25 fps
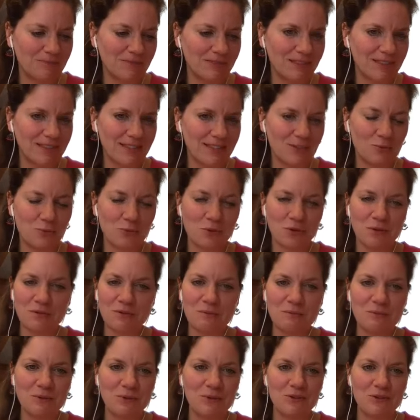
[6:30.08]
is one of the
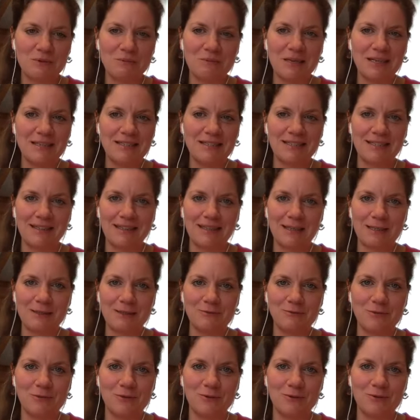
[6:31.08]
most amazing things
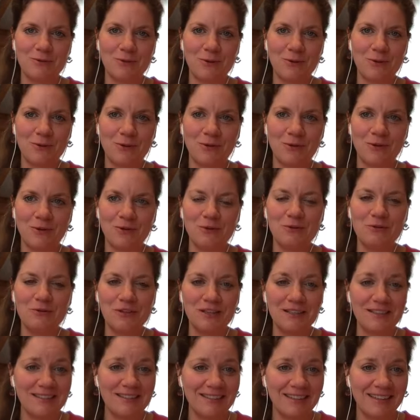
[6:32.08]
for the soul. Who
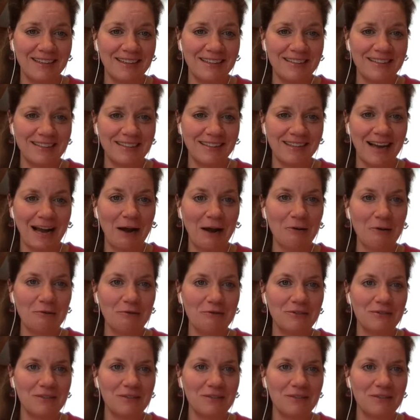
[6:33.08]
doesn't like to laugh?